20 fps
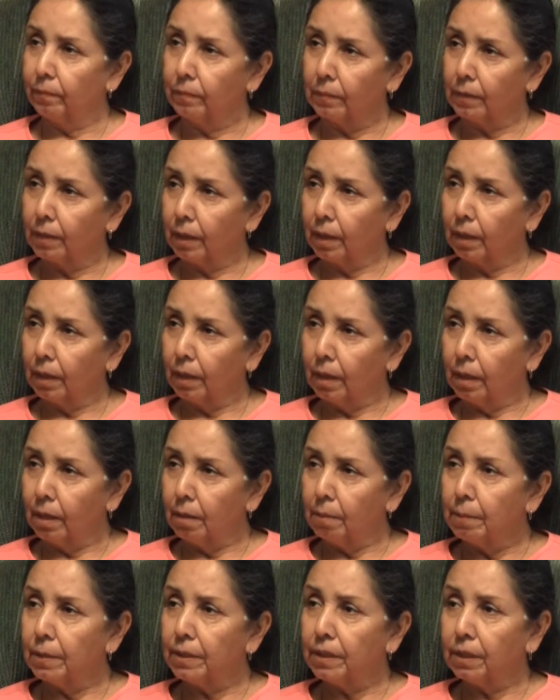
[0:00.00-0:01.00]
face,
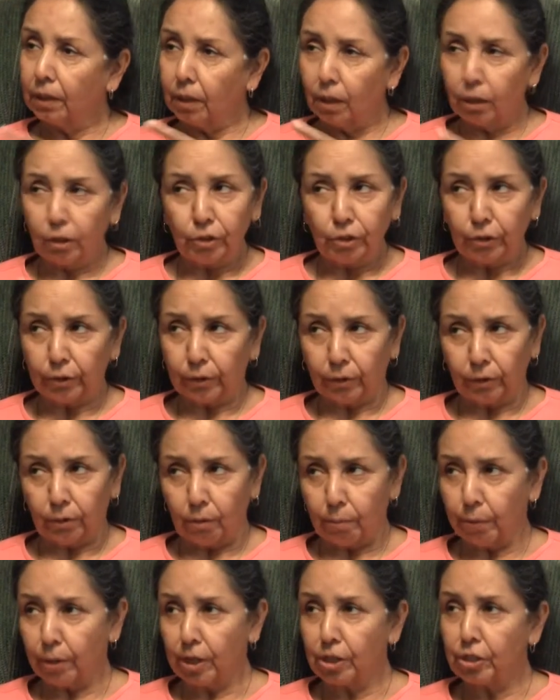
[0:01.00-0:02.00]
along with their
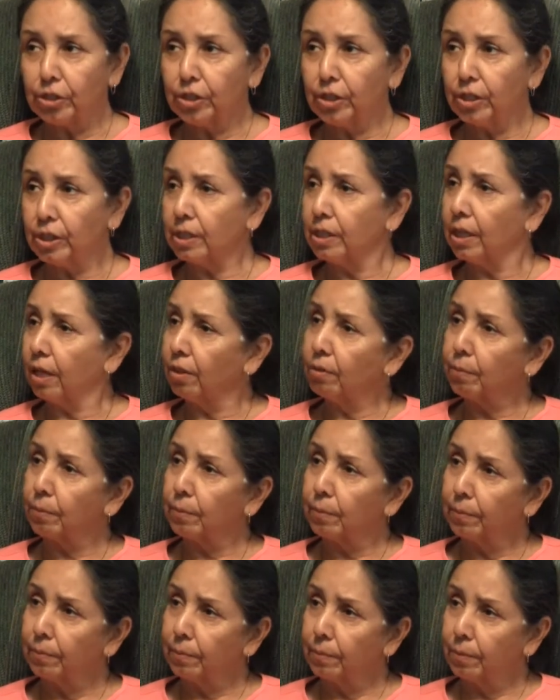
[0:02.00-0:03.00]
struggles for justice.